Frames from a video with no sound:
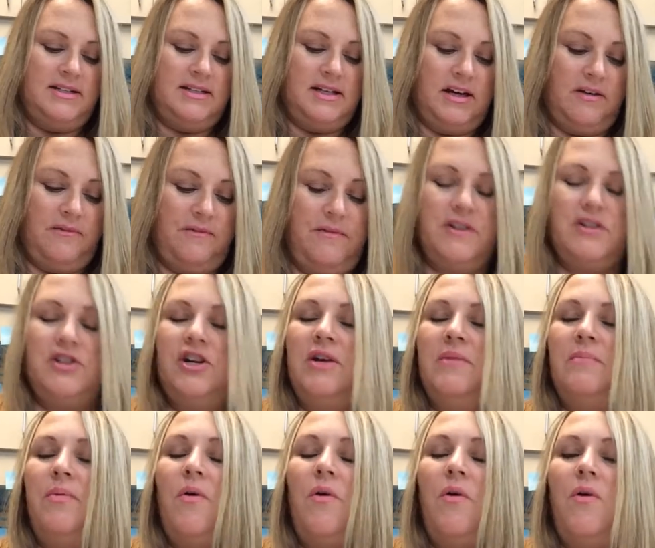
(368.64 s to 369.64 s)
stick a
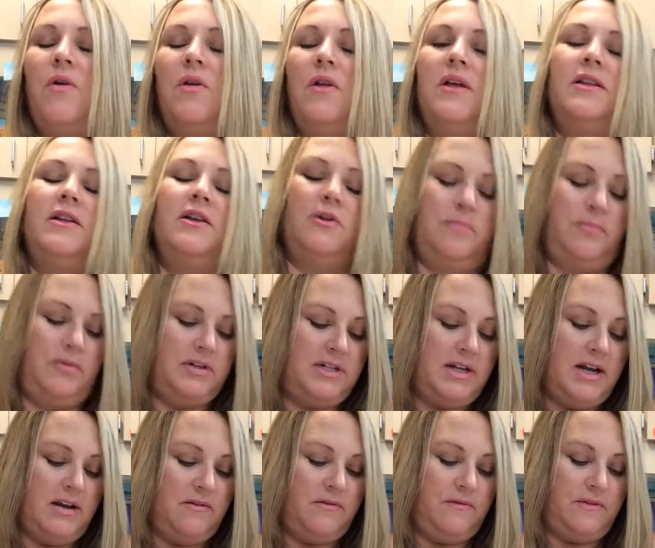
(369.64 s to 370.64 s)
fishing pole, a little
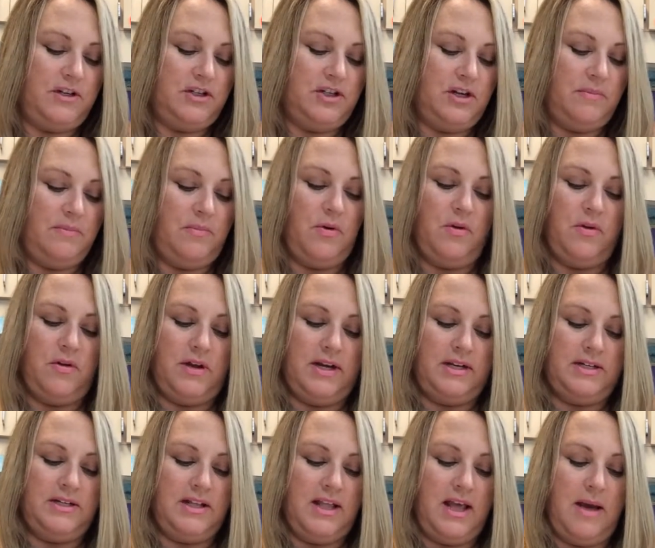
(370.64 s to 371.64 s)
pretend fishing pole,
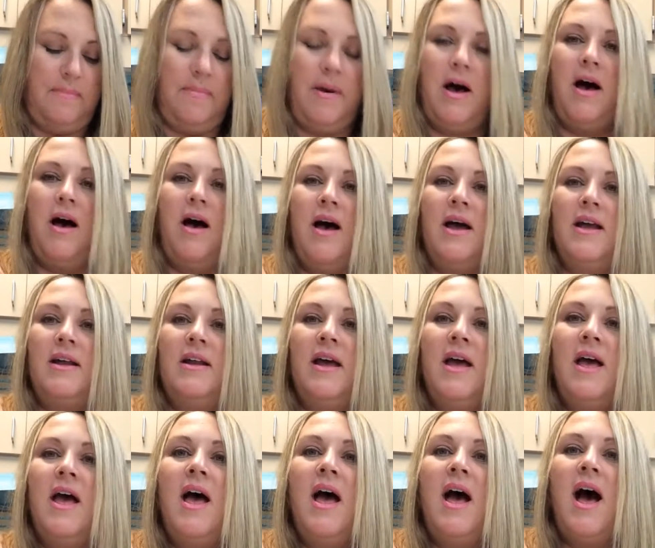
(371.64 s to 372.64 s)
into that pond.
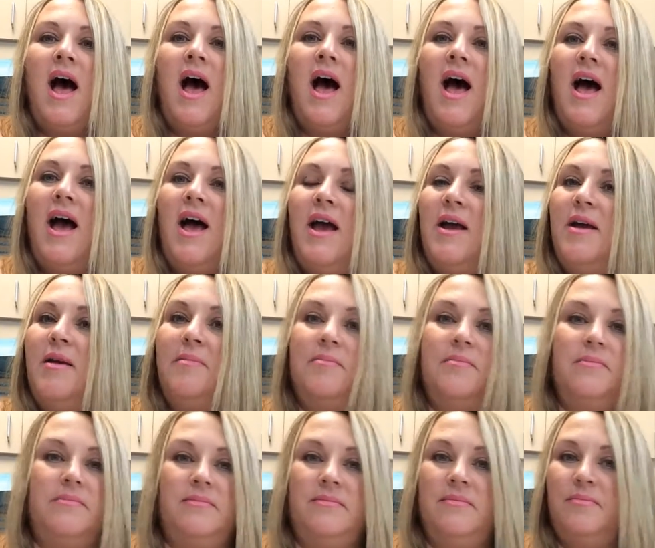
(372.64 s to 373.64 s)
I
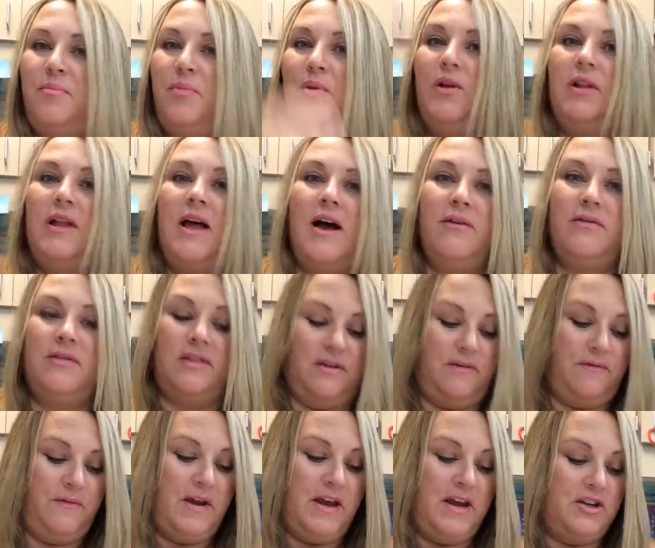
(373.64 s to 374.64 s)
pull out the
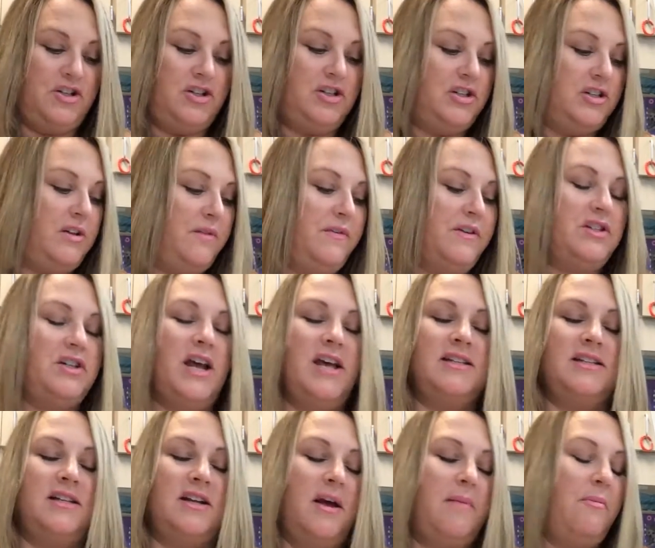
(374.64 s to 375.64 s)
fish
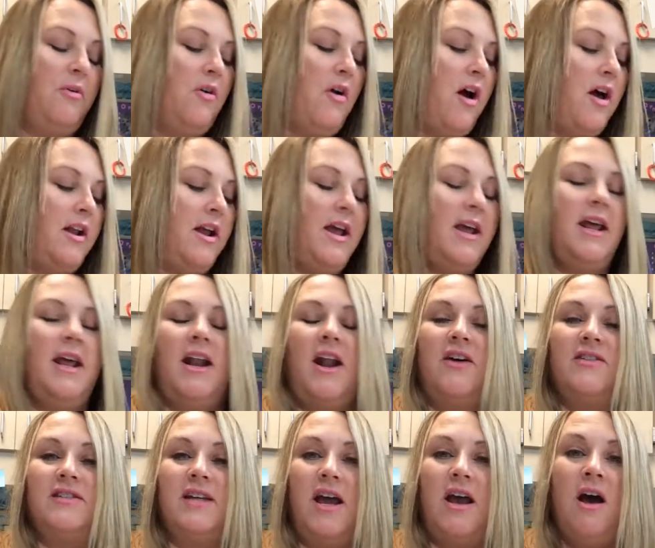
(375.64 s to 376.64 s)
has a number on it, and
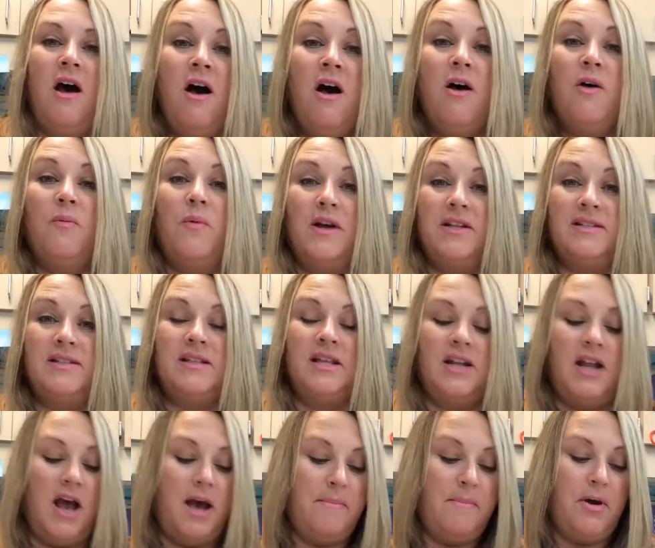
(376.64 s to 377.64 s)
I'll say, oh, what's
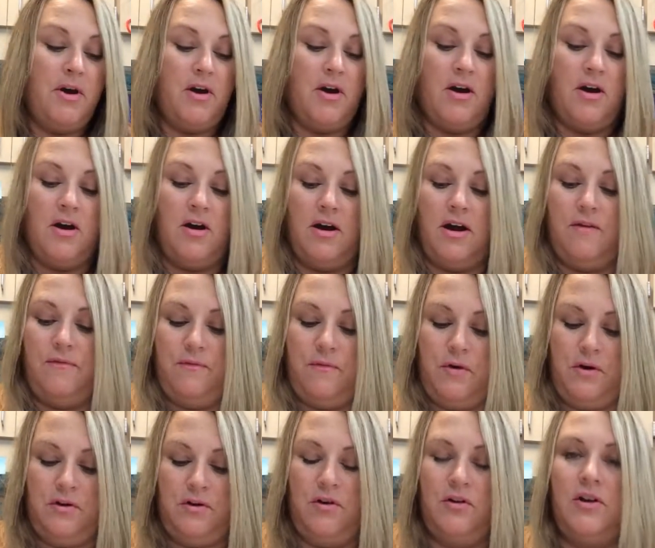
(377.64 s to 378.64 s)
the number? If
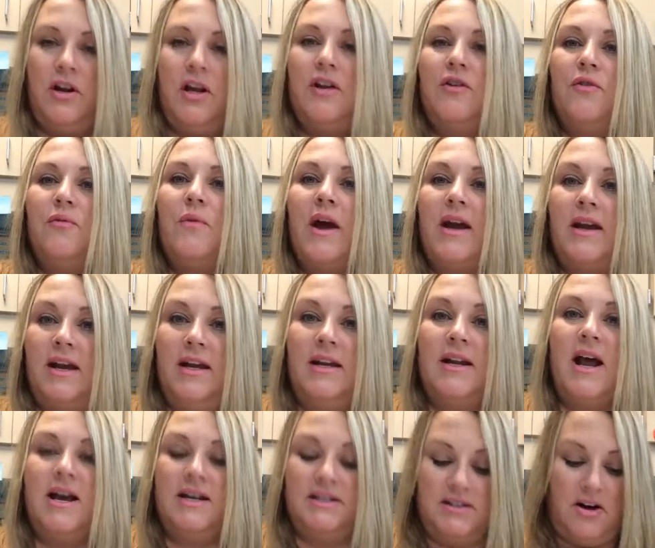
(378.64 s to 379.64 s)
we're learning to
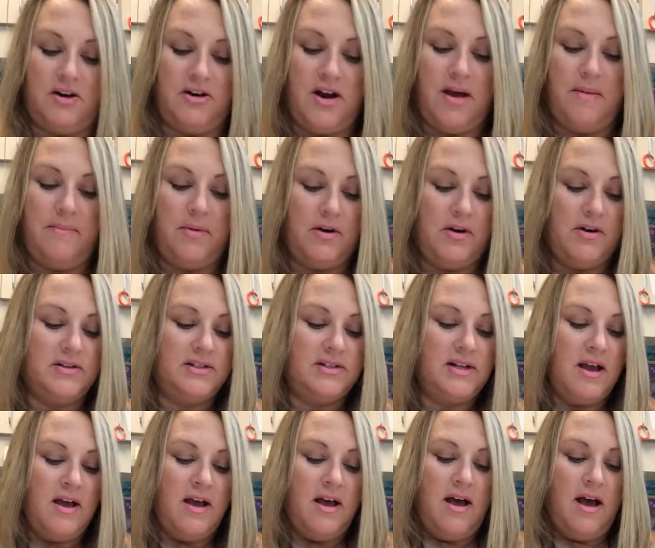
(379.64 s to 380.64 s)
recognize our numbers,